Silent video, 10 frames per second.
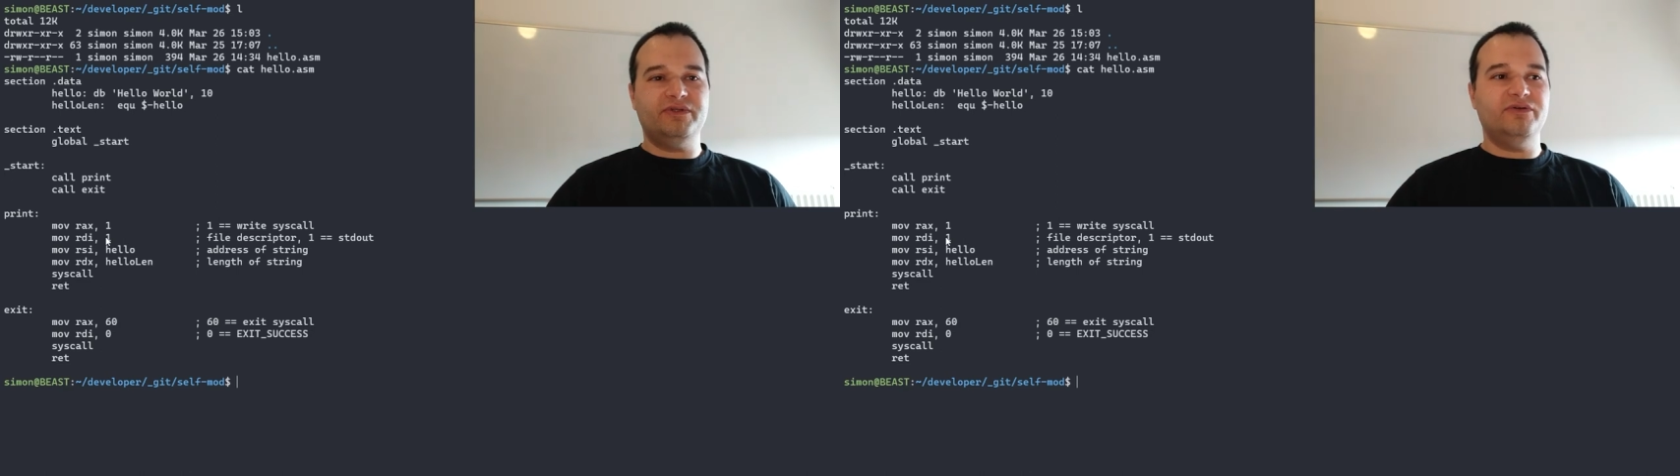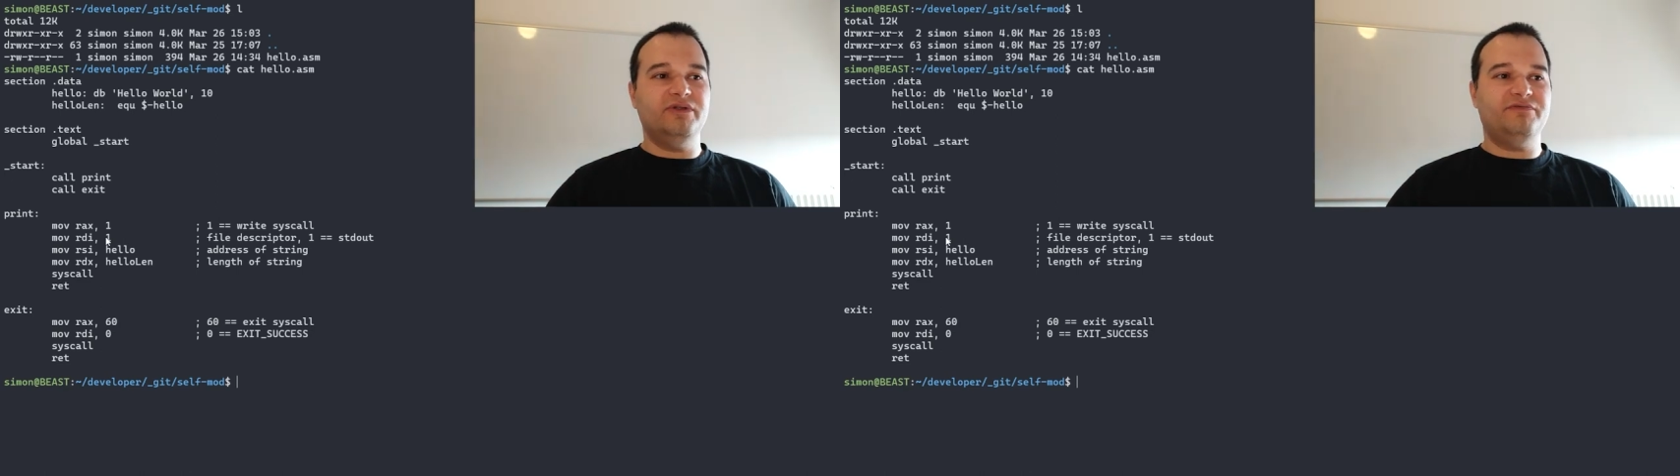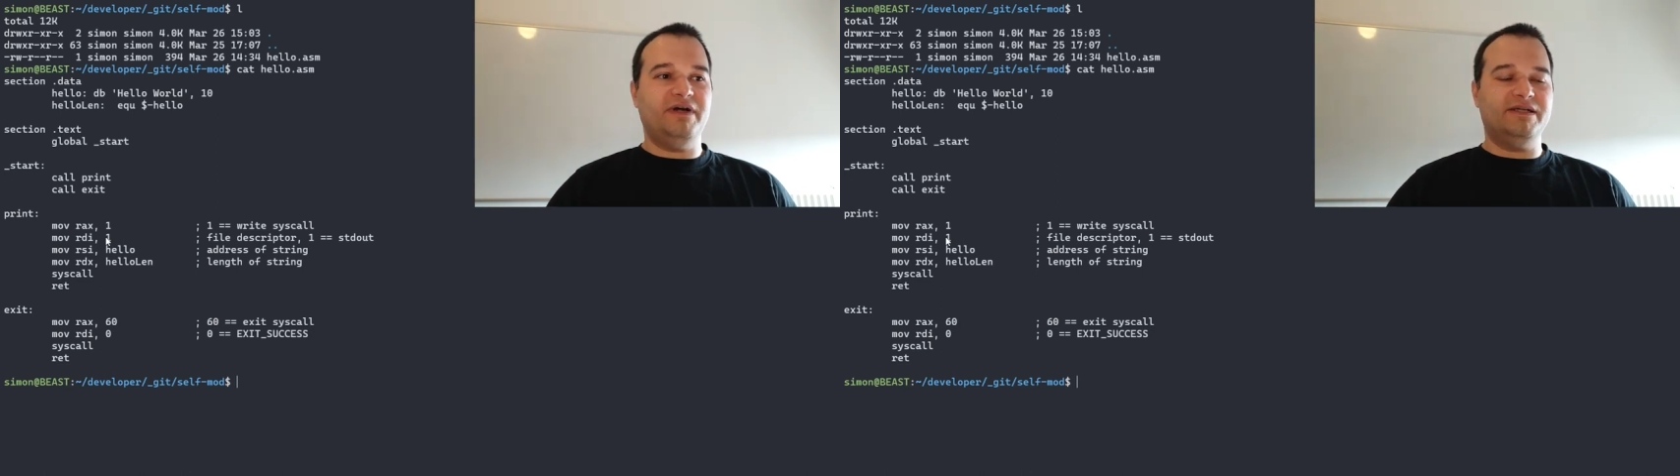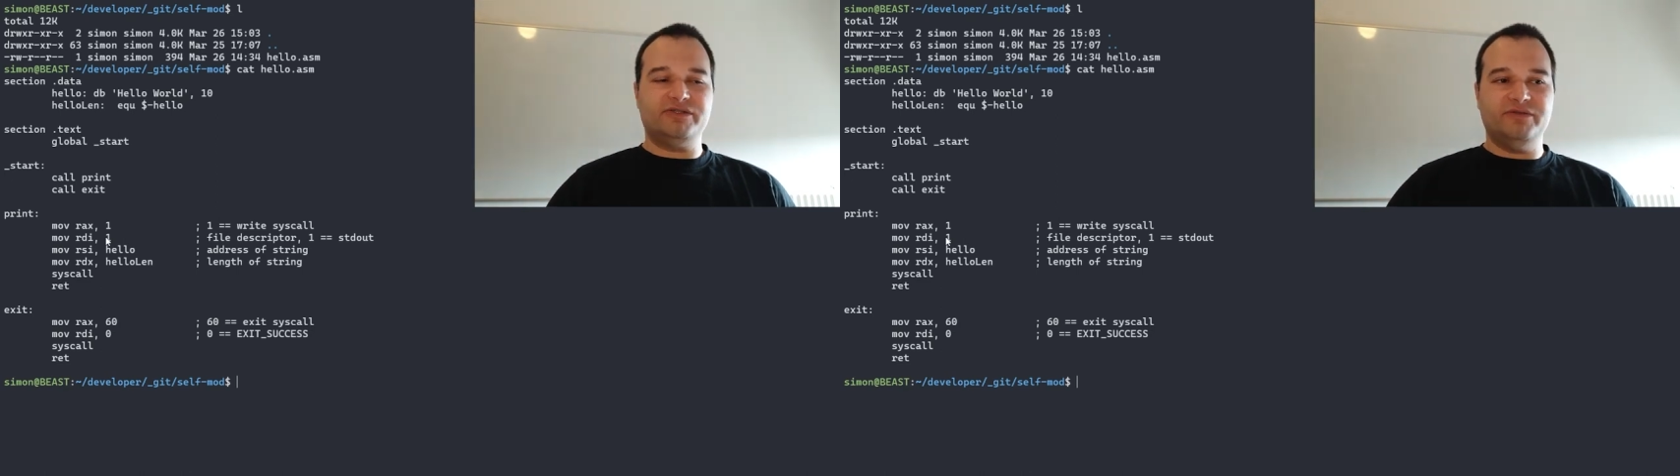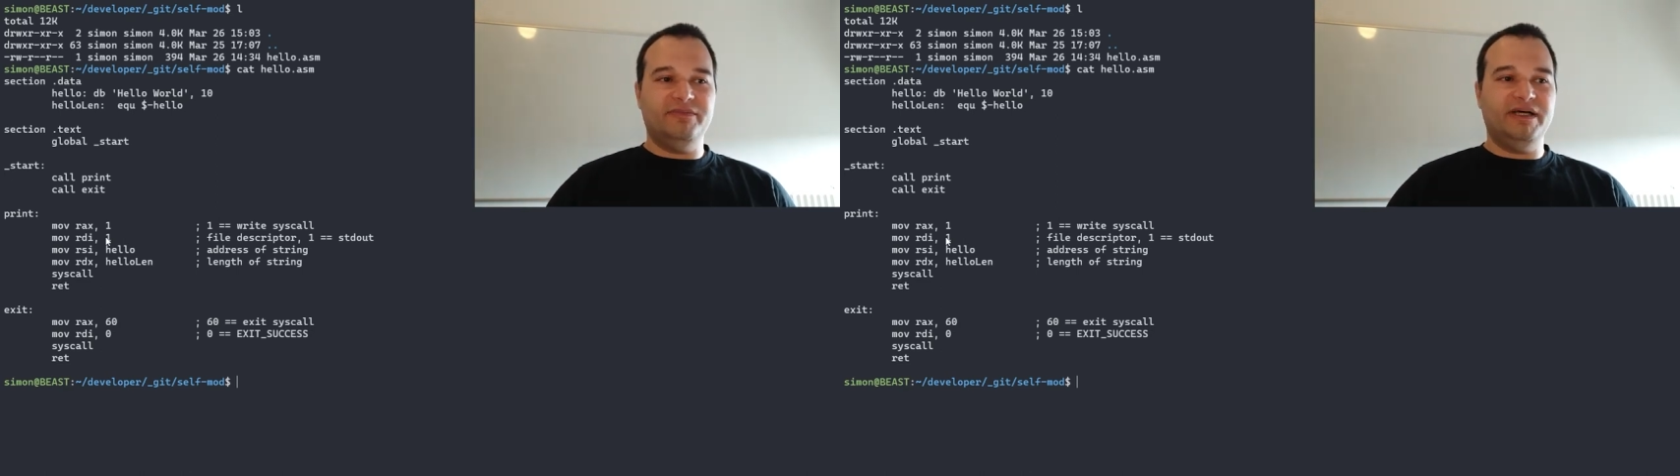call a
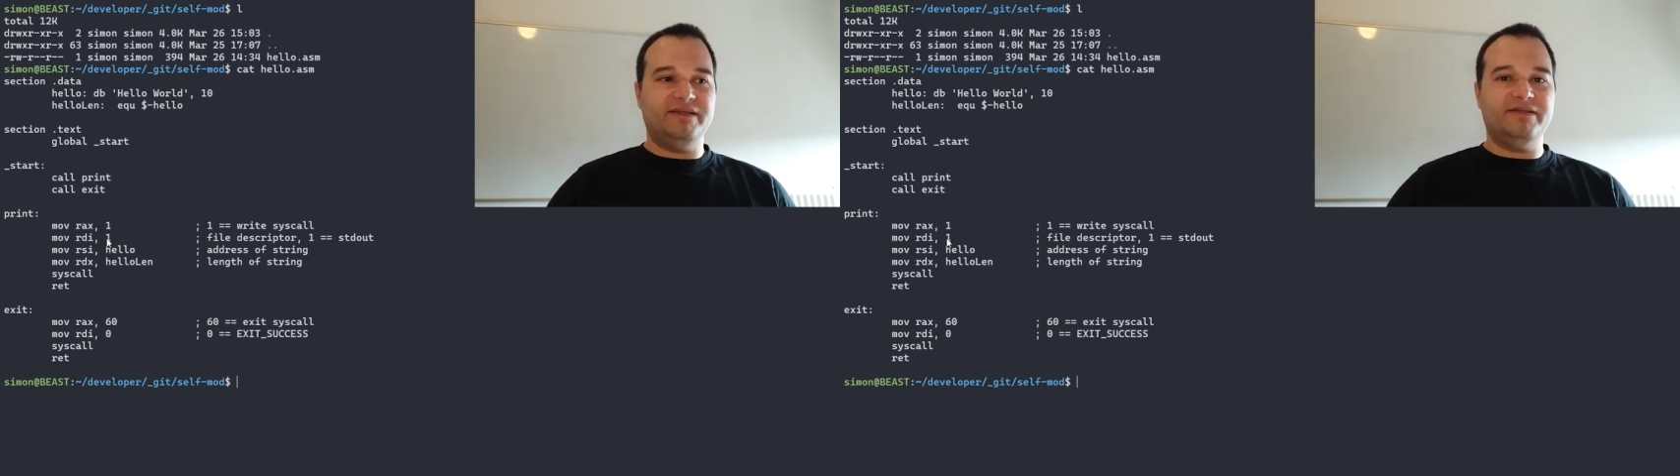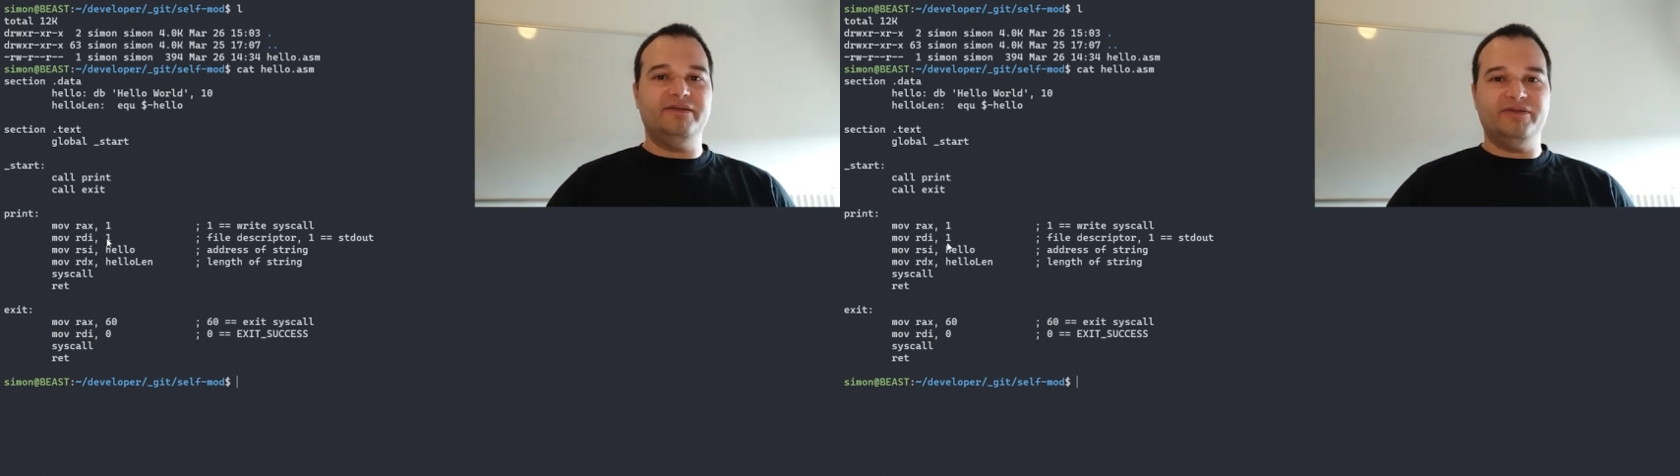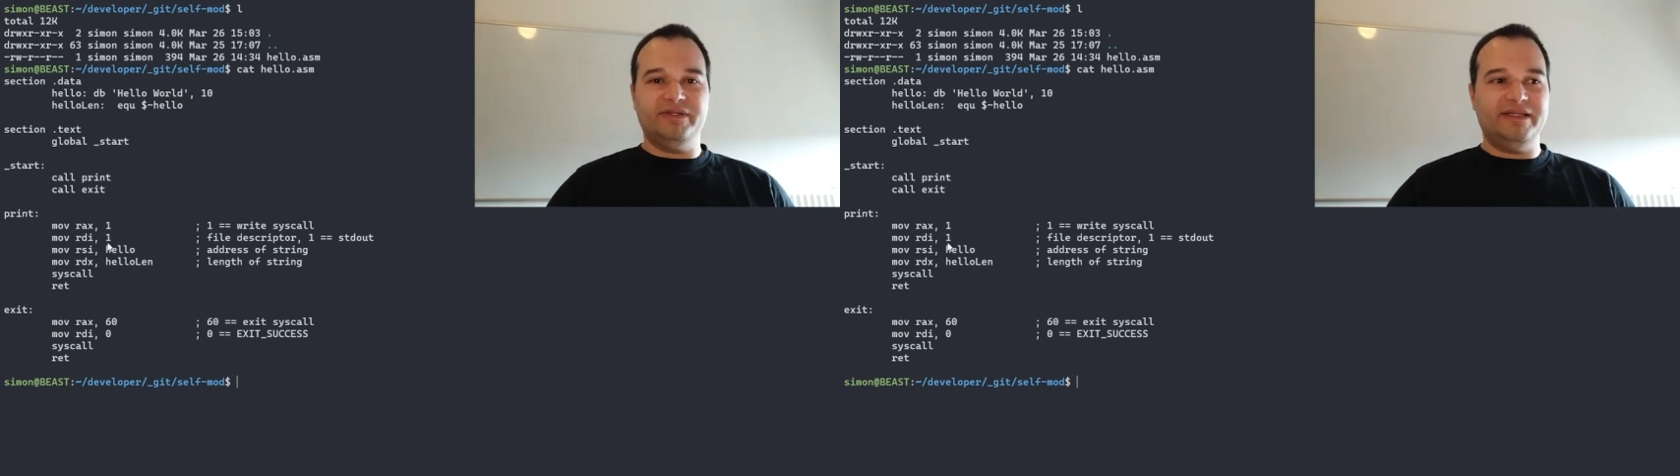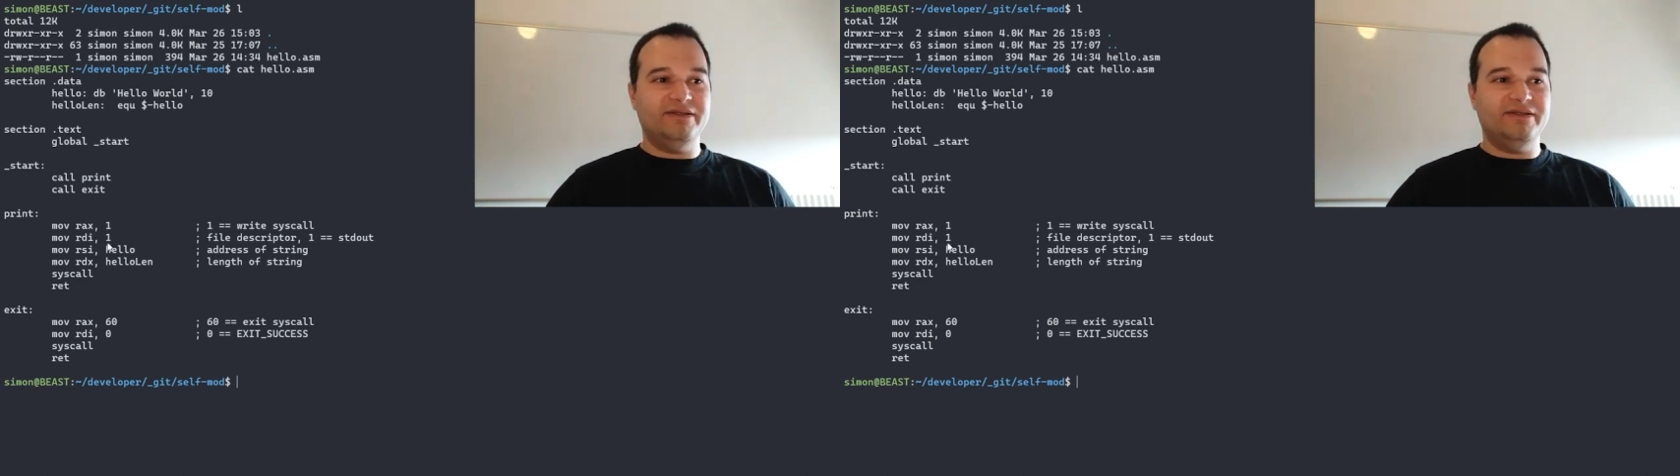function, but not,